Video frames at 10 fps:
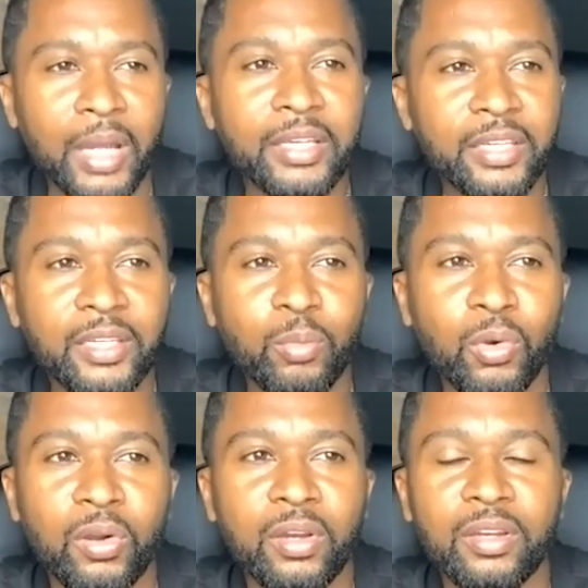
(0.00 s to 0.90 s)

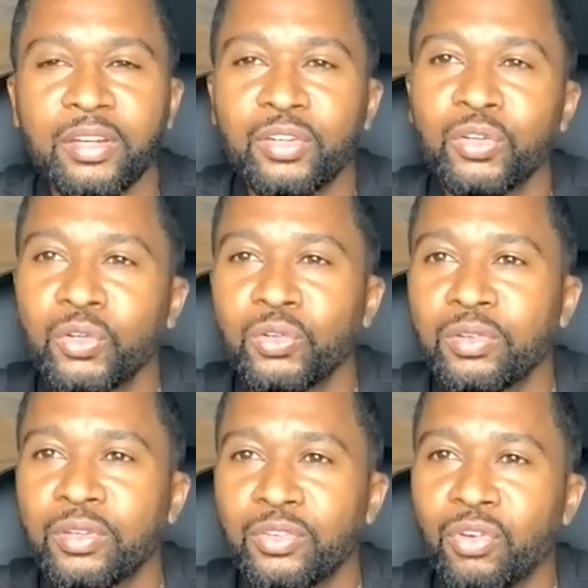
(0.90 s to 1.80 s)
keyboard and the
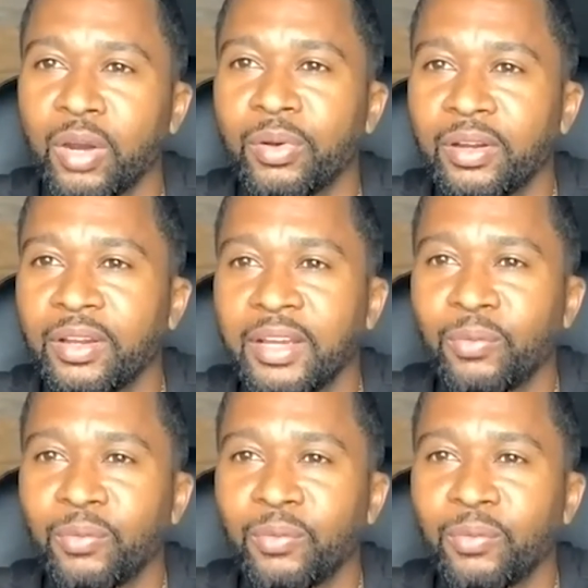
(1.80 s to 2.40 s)
drummer.